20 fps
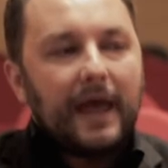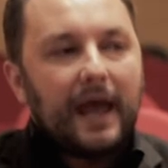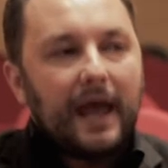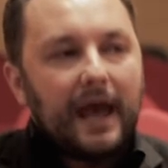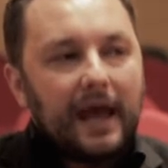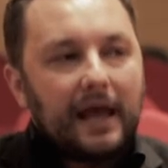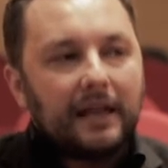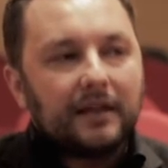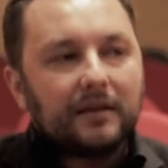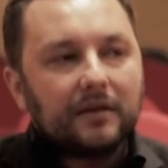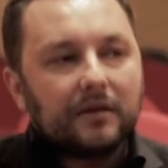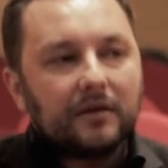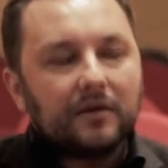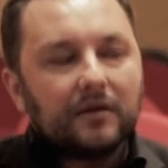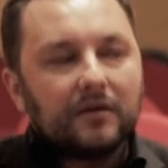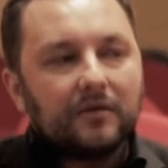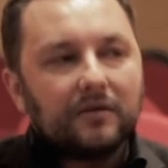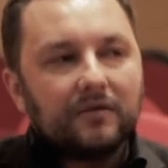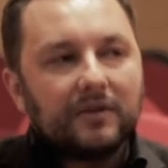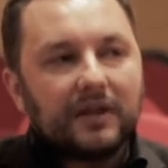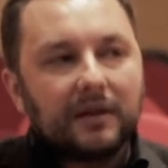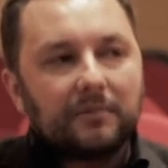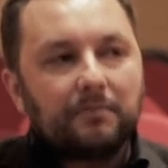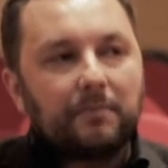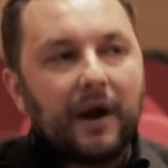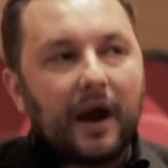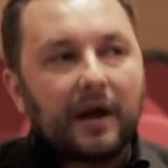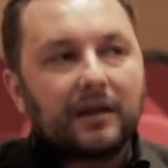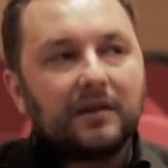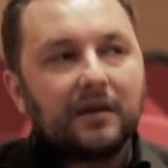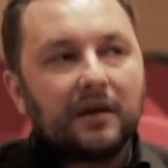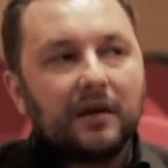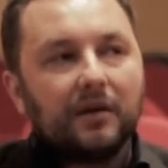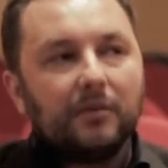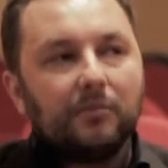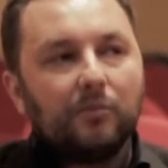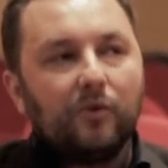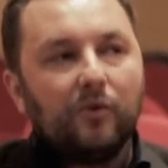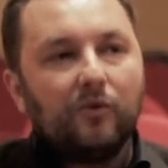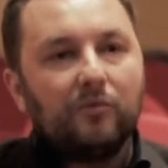And that practical
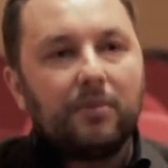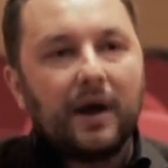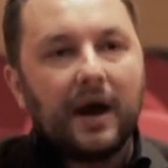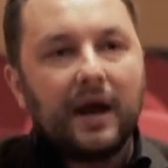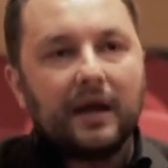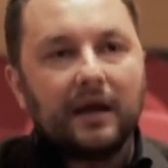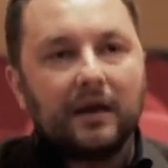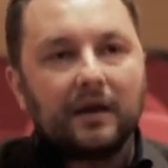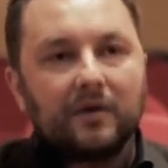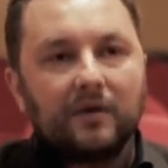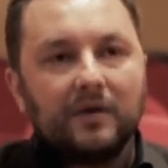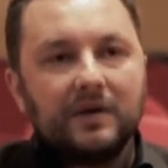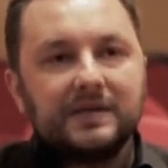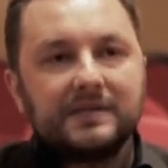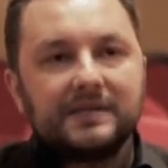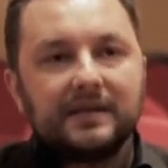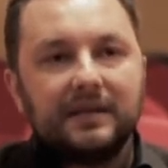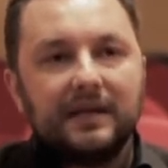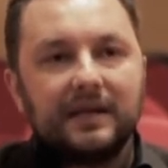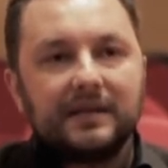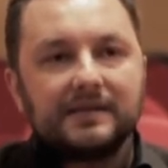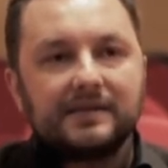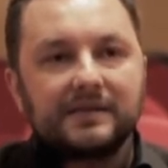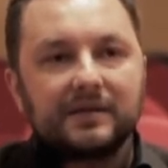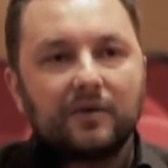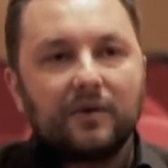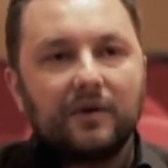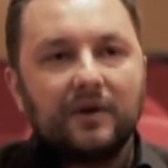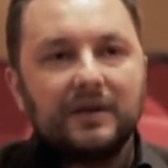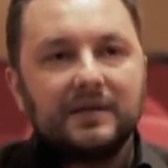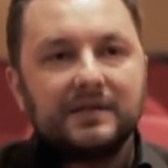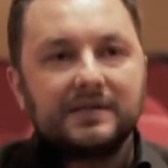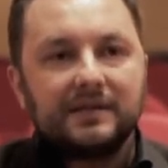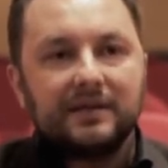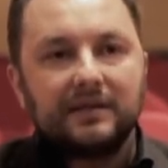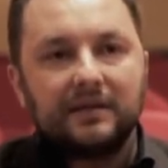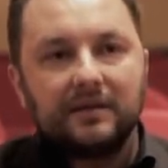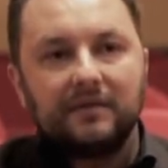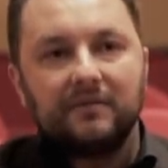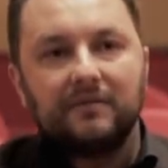move, by coincidence,
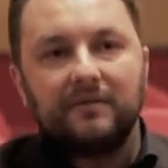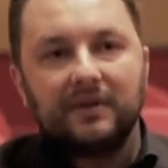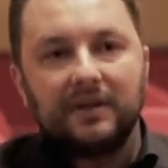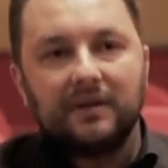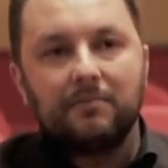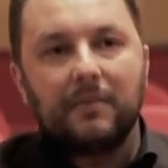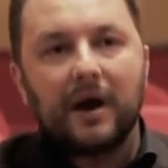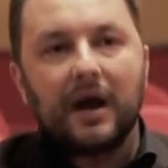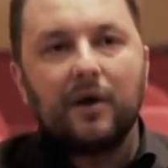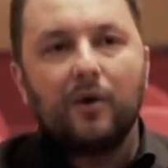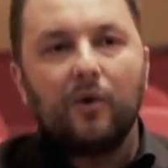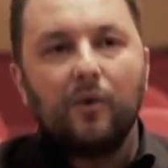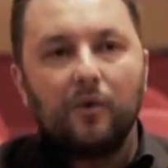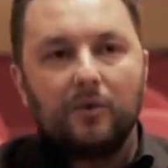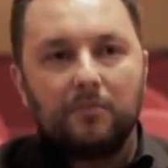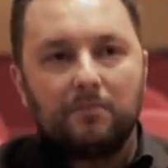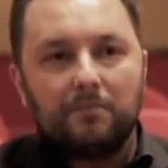coincided with my own